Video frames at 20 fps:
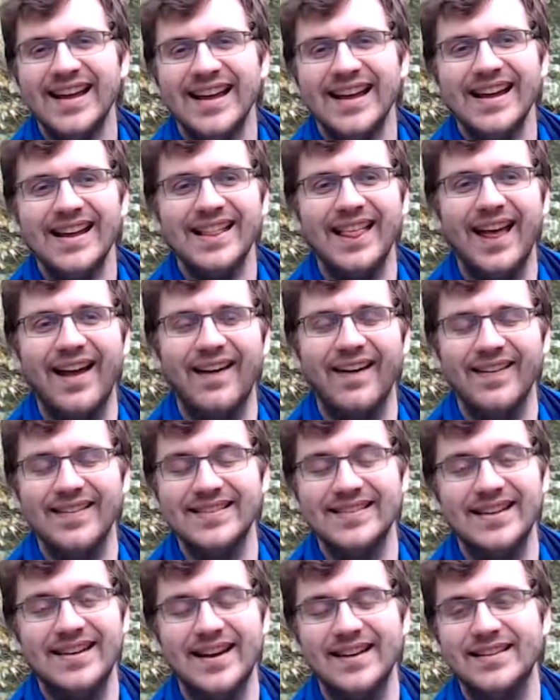that
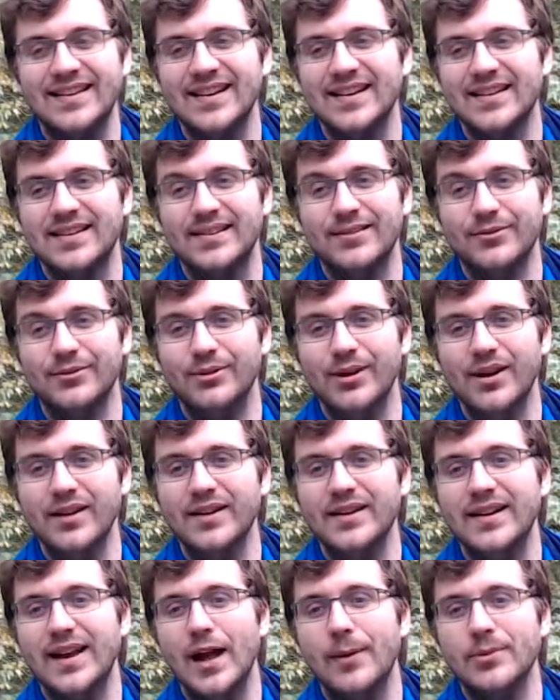statistics
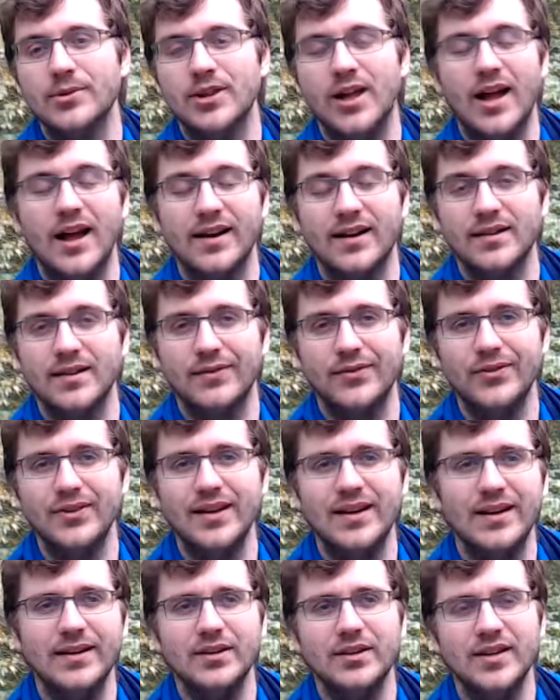really did help a lot because if you
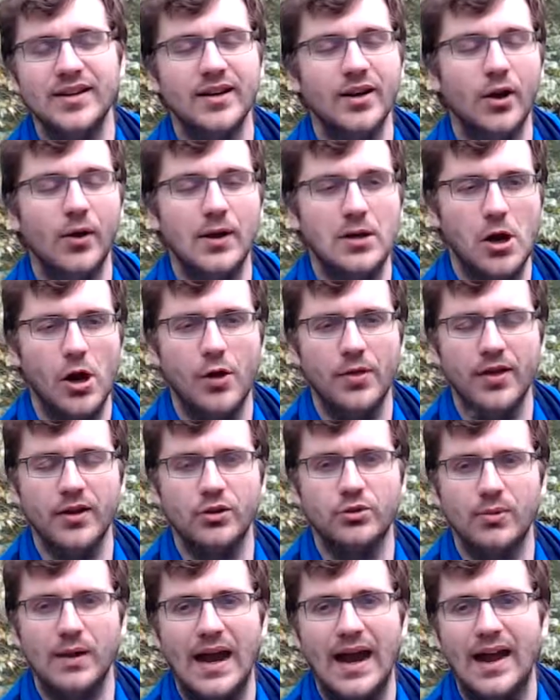need you need to know like all the
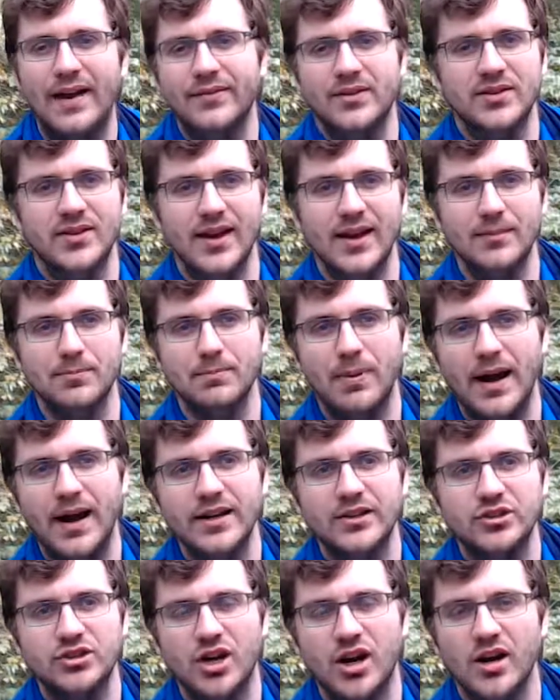graphs, like pie
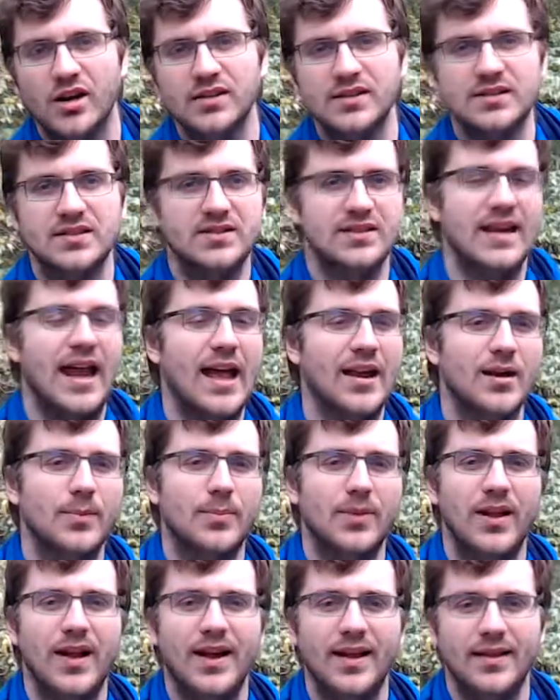charts, scatter
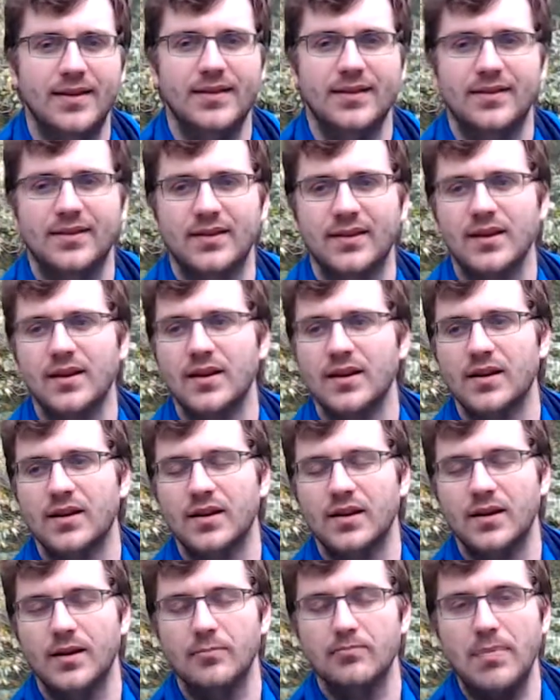plots,
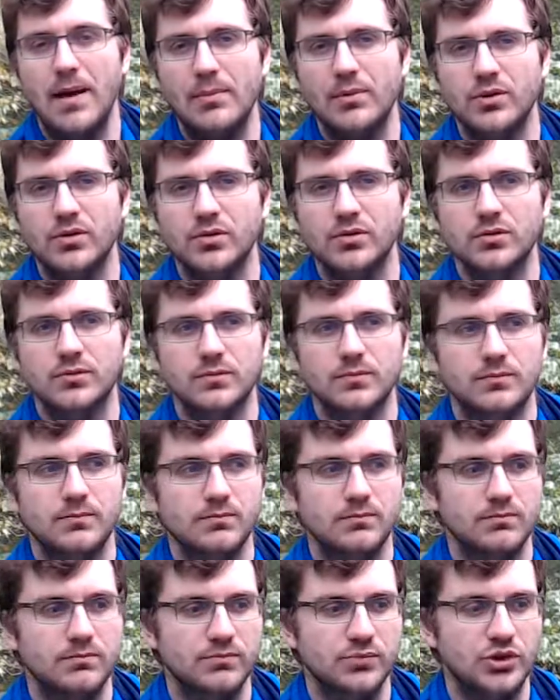bubble
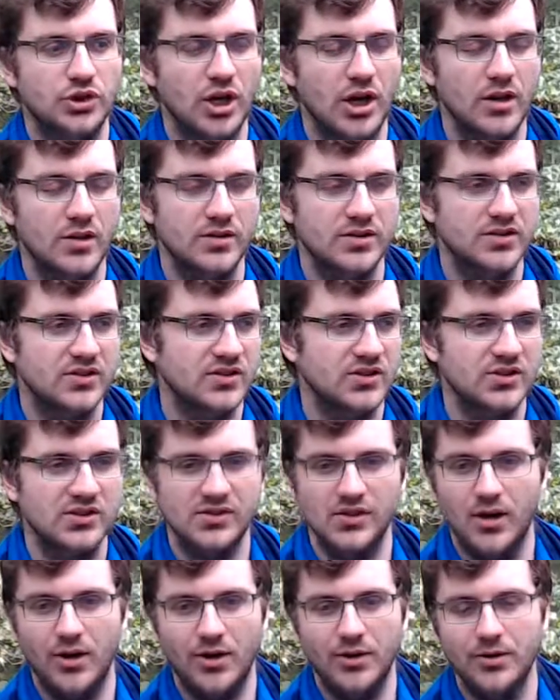charts,
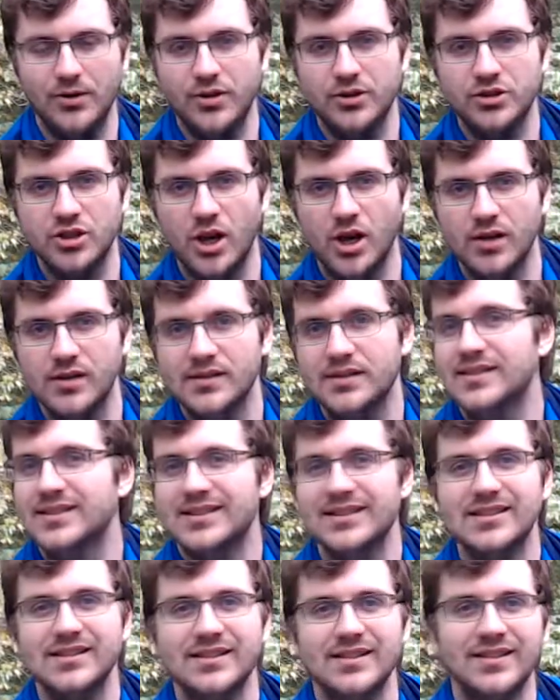all the
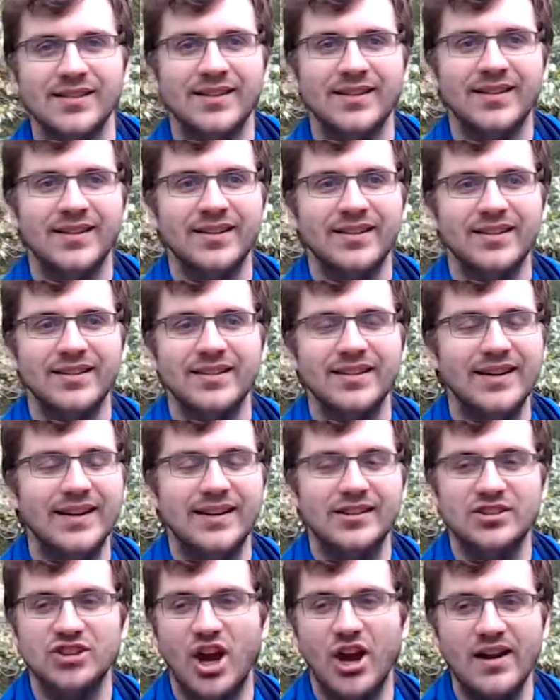charts. You need
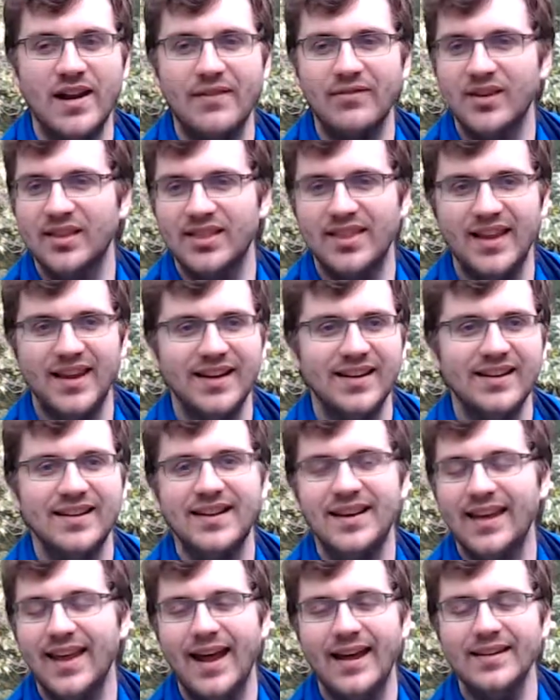to chart everything. You
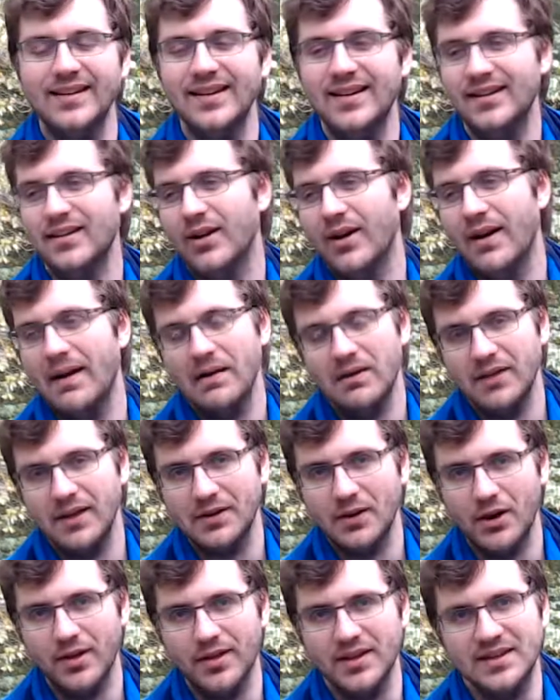need, you need to know how
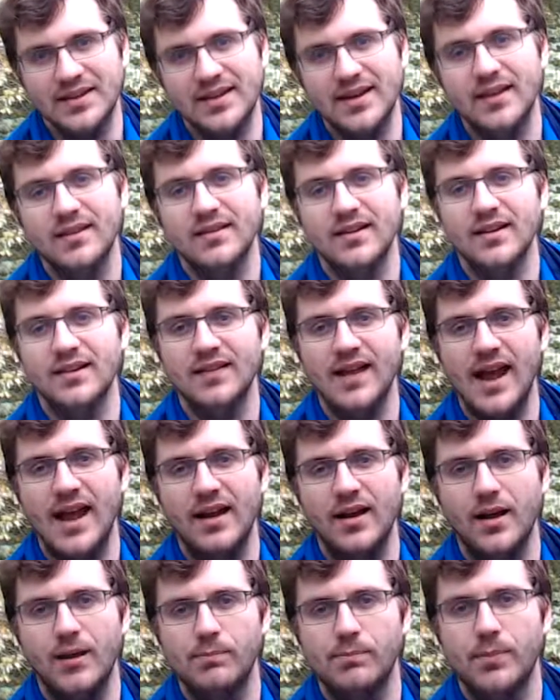like all the statistics add
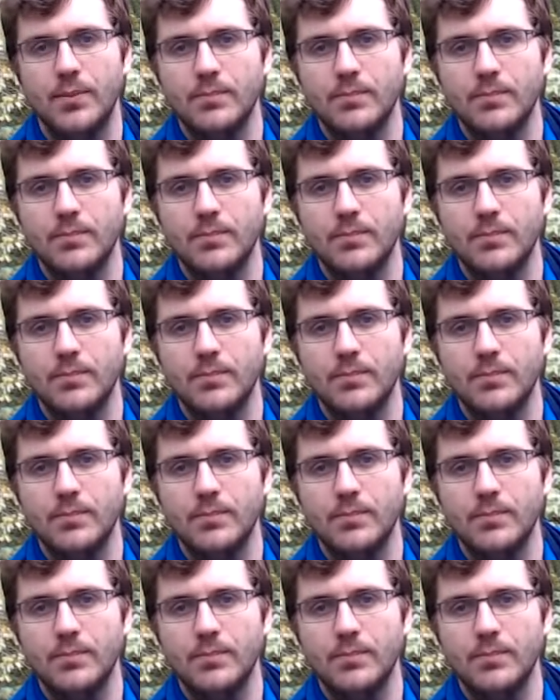up